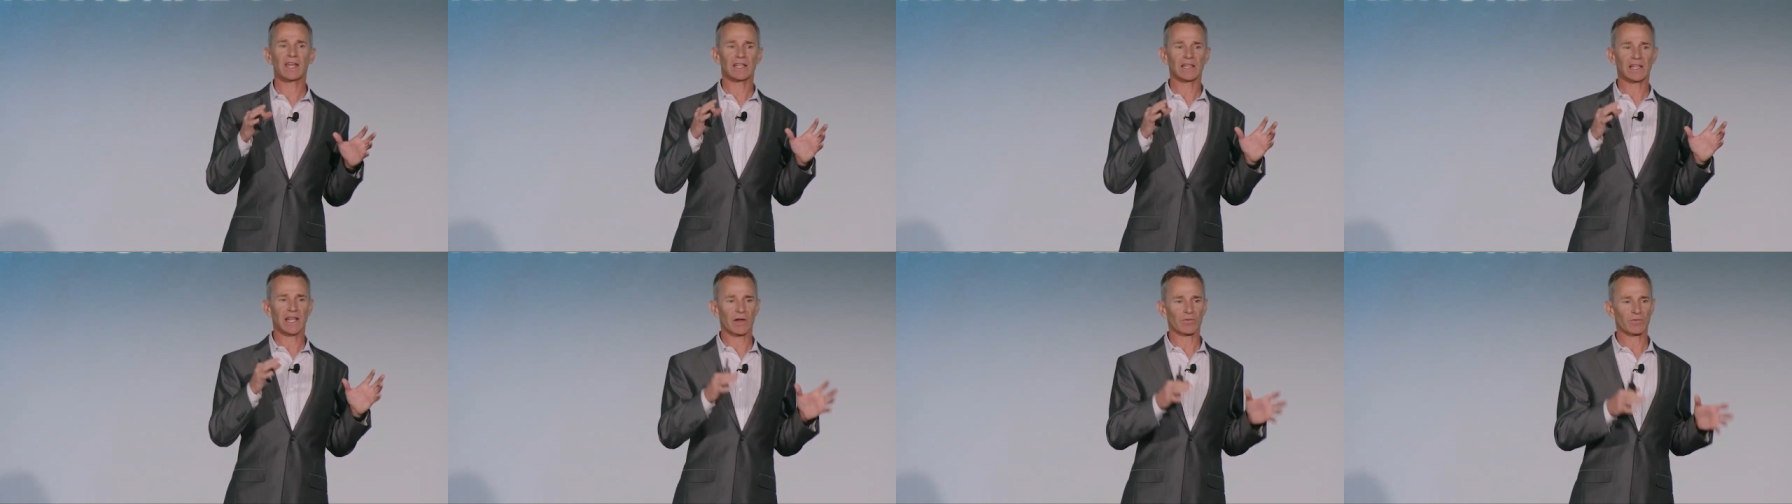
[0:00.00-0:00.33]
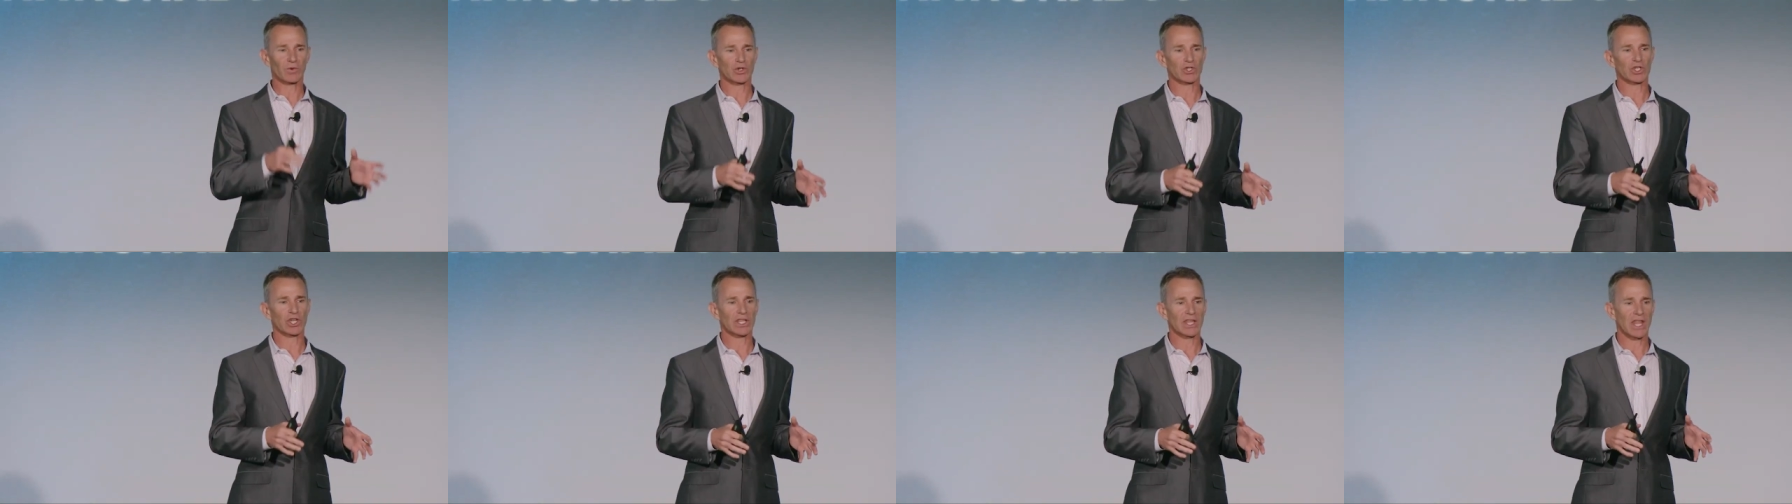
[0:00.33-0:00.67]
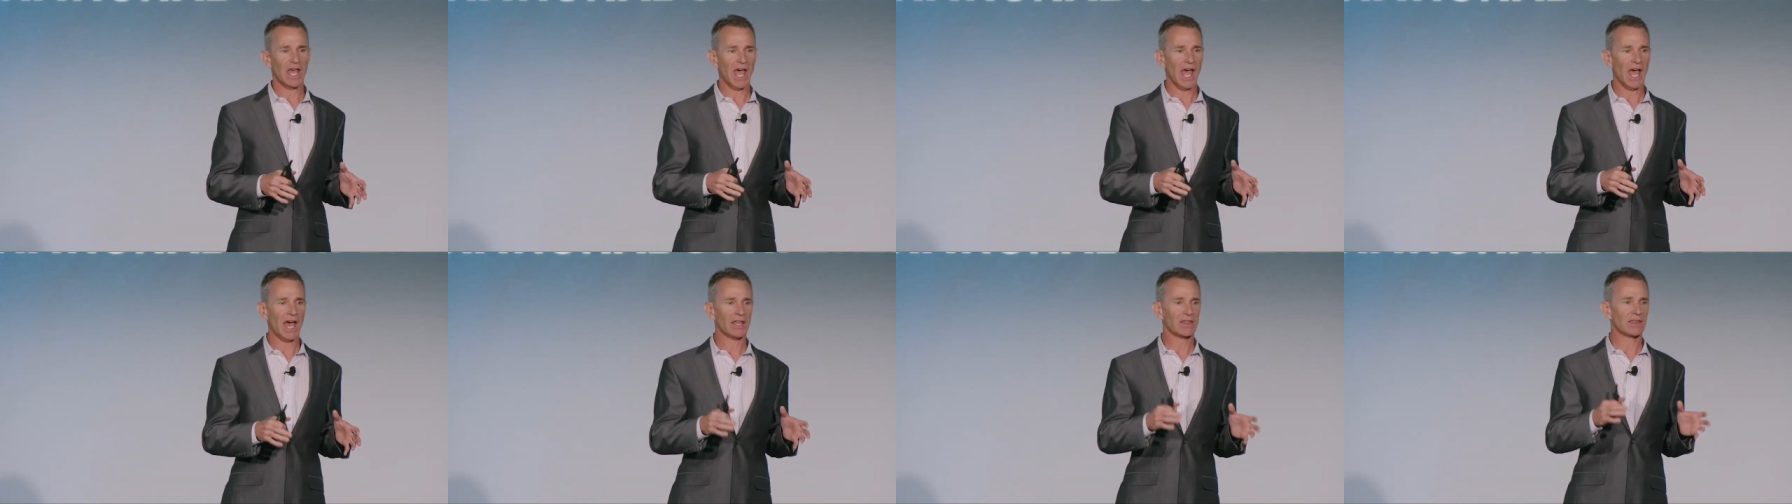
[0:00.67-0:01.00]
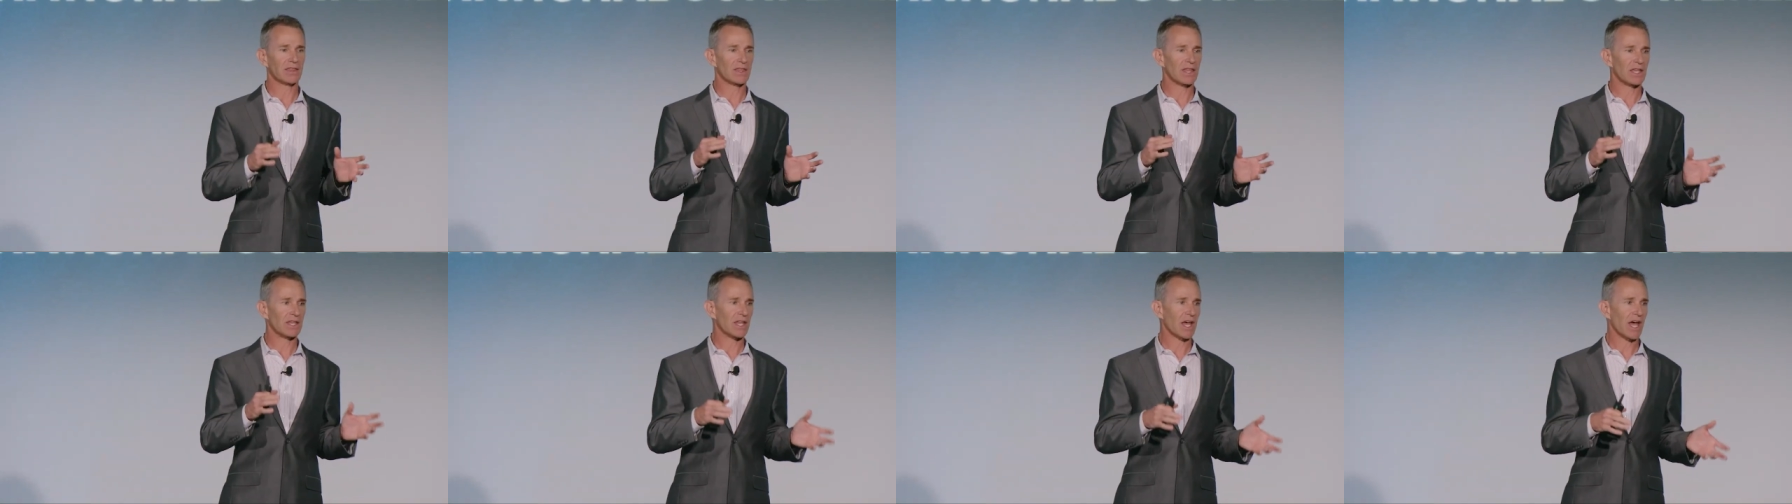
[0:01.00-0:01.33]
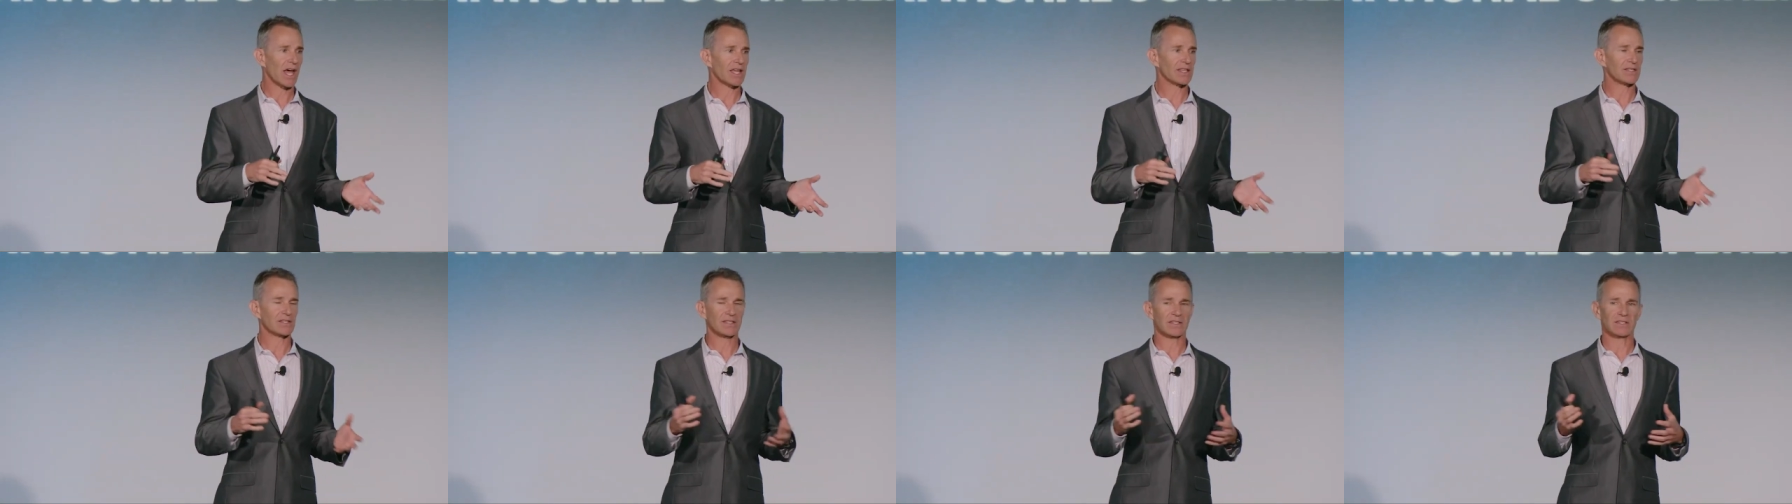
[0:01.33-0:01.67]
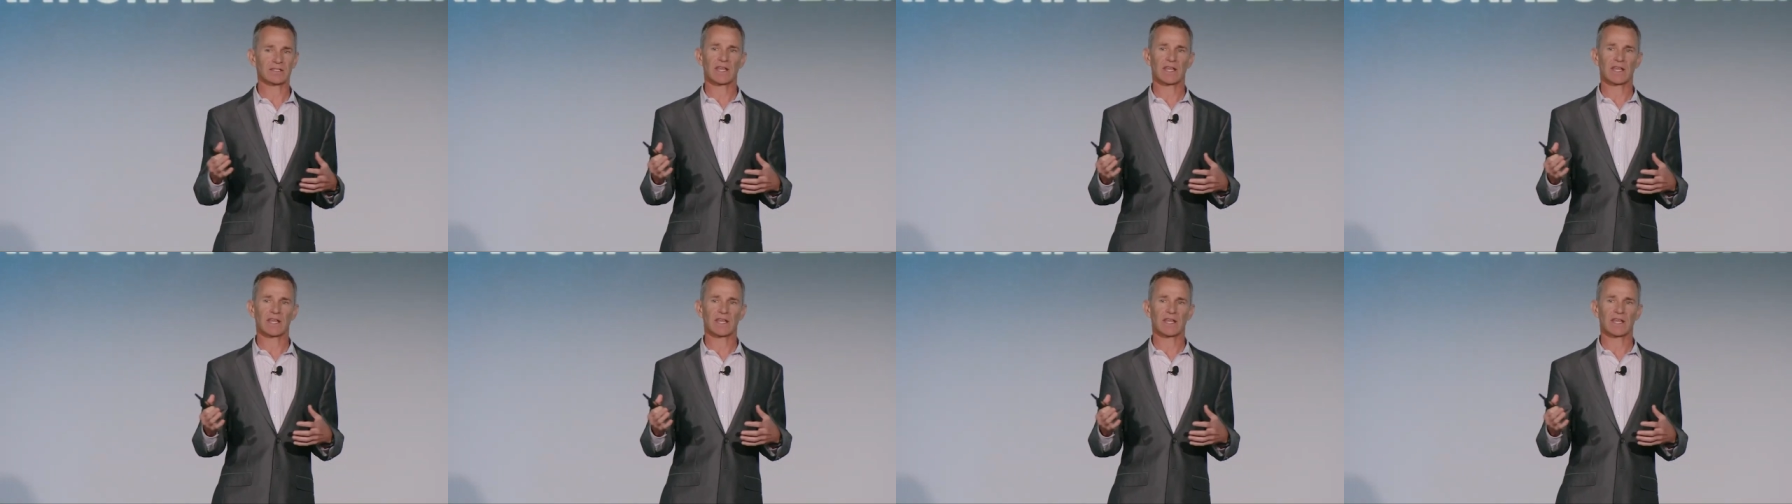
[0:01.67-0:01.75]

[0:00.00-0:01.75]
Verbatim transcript: and leveraging that, the 9s and